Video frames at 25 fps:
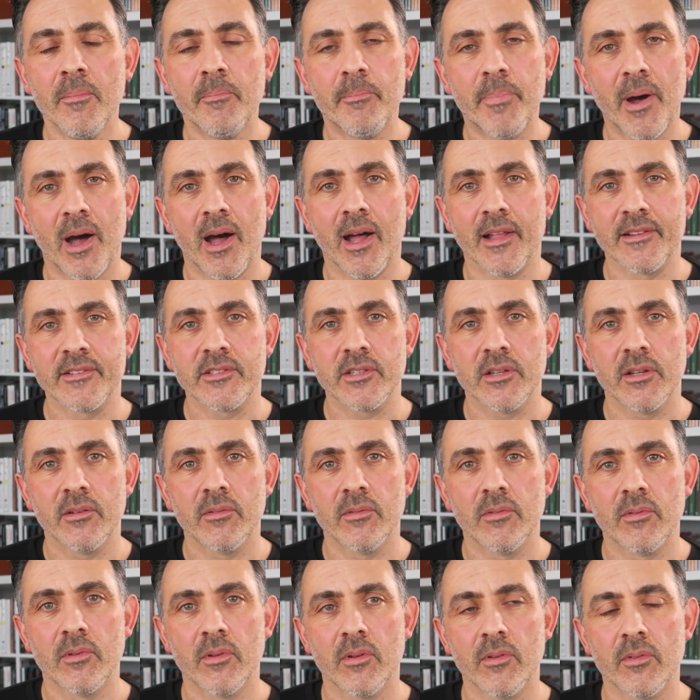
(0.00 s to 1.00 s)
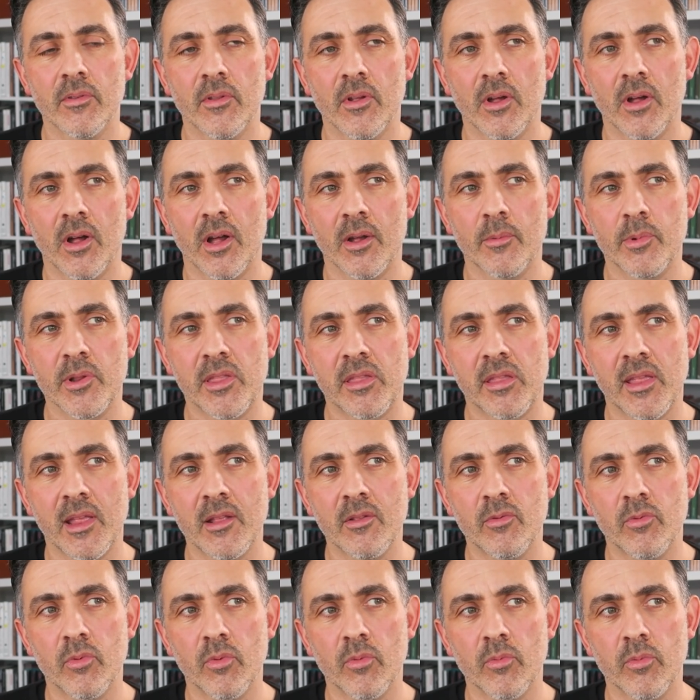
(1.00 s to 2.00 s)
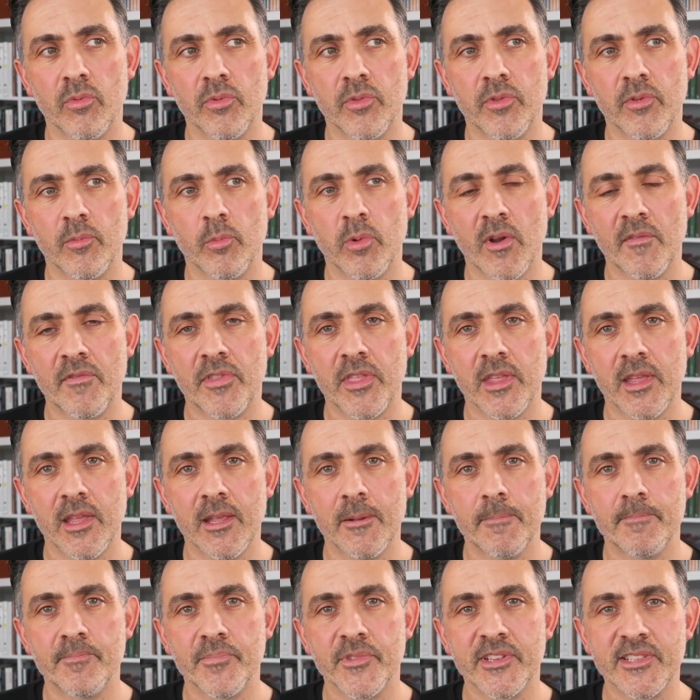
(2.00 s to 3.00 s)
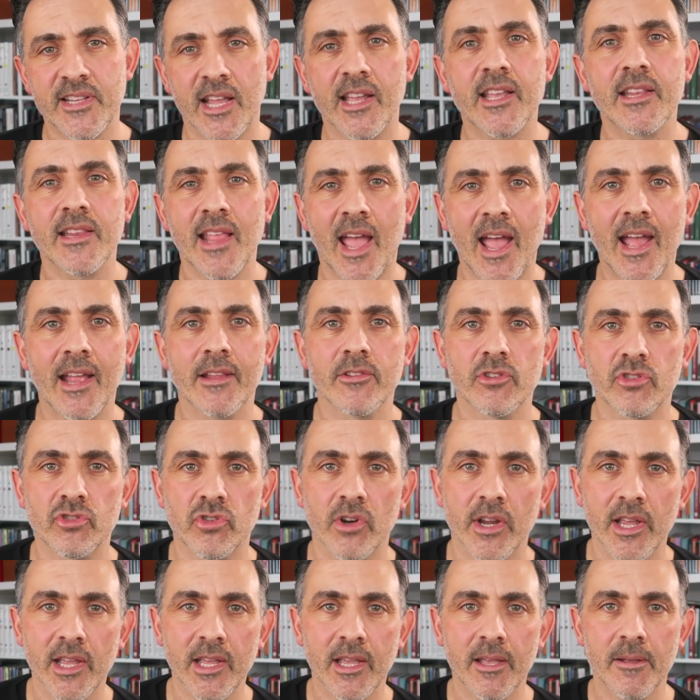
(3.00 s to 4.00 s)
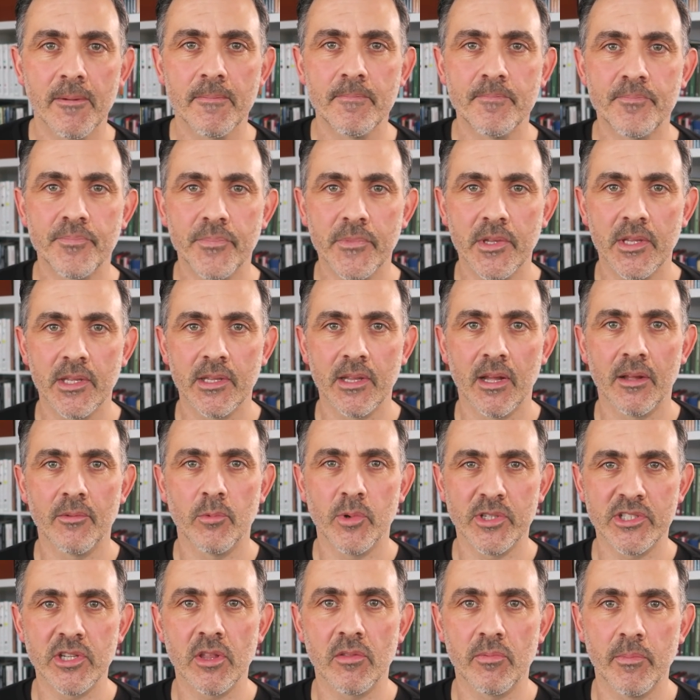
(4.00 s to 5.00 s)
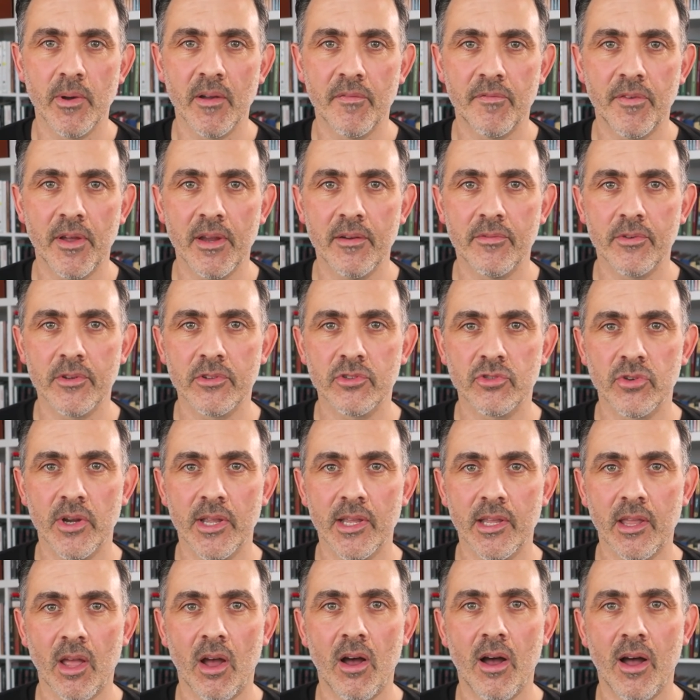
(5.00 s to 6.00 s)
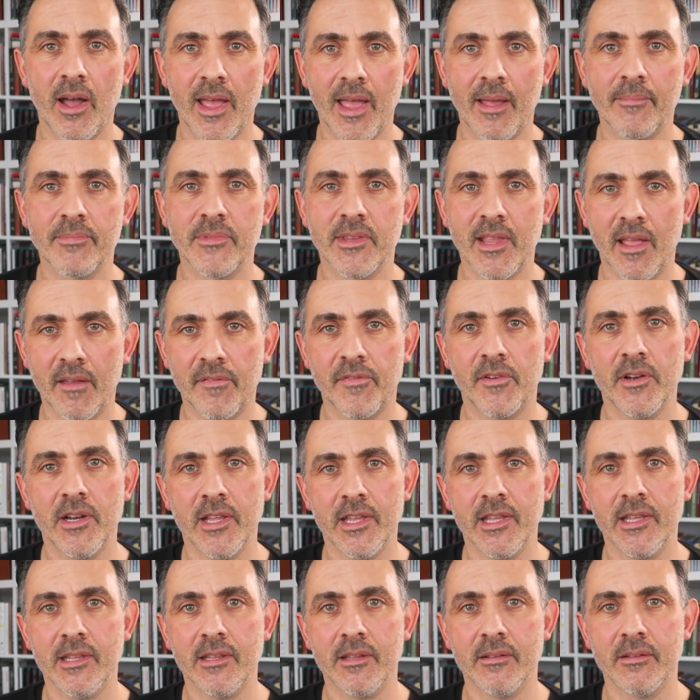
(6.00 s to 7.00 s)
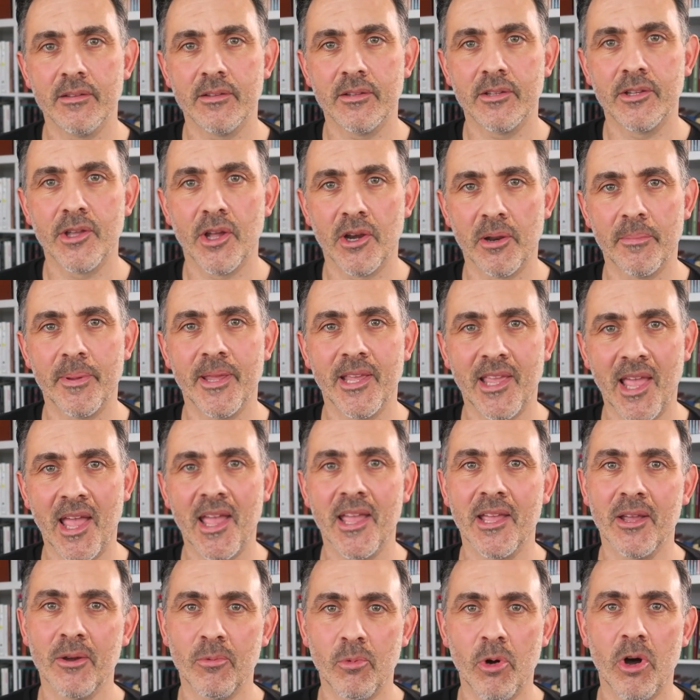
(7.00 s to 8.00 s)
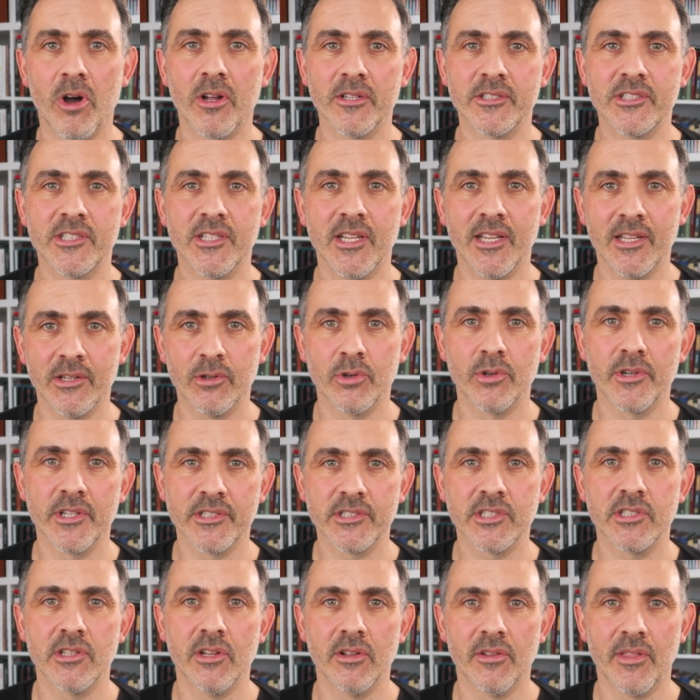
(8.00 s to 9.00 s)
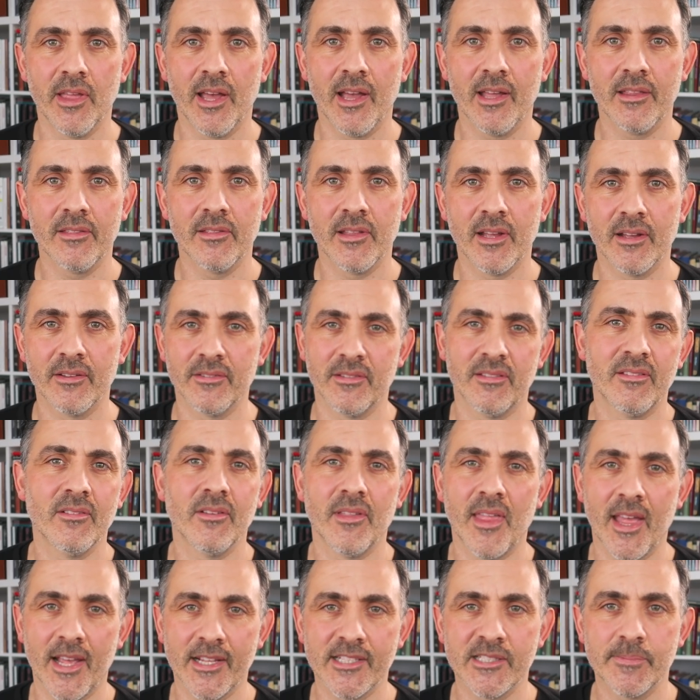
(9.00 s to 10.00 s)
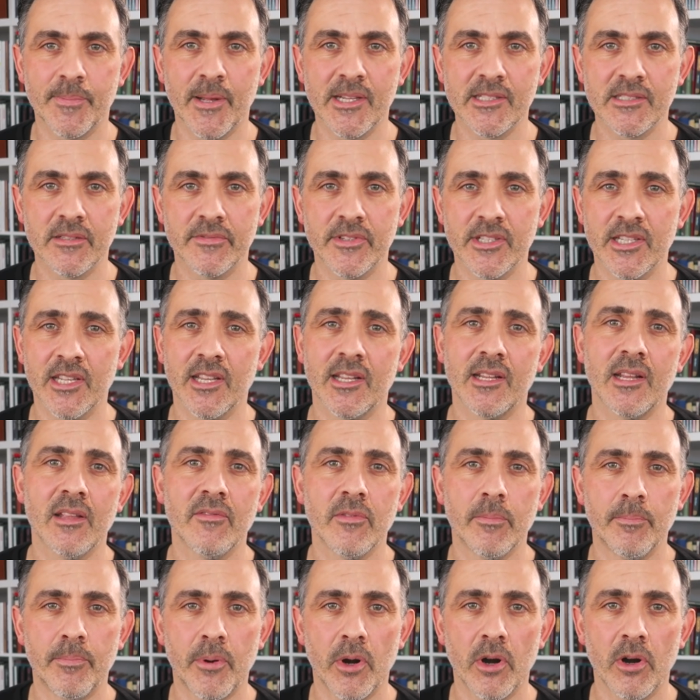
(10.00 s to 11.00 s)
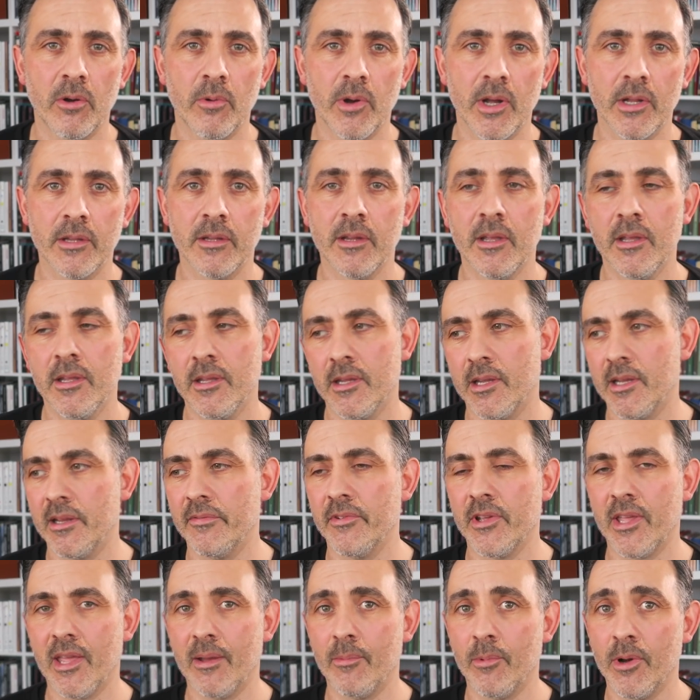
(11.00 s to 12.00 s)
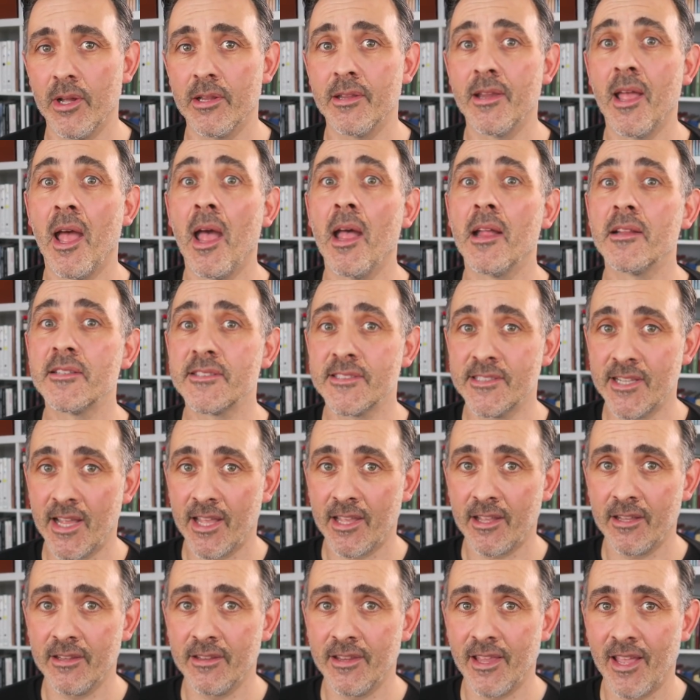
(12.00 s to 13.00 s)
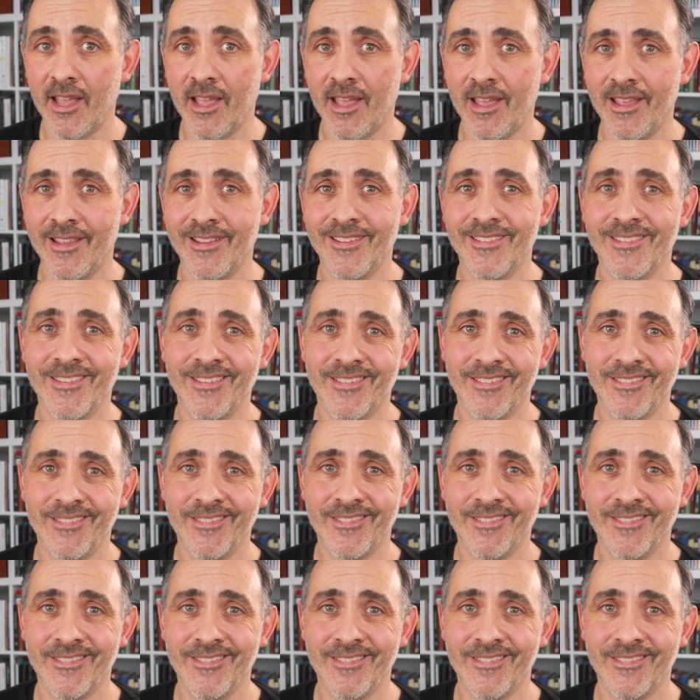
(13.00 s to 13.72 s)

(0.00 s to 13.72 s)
But I would say with the second hand trick, you know, which is my favorite trick, I am definitely gonna be getting a watch in order to do that. Now, it's not that expensive, isn't it? You can even borrow one, you can even get one second hand.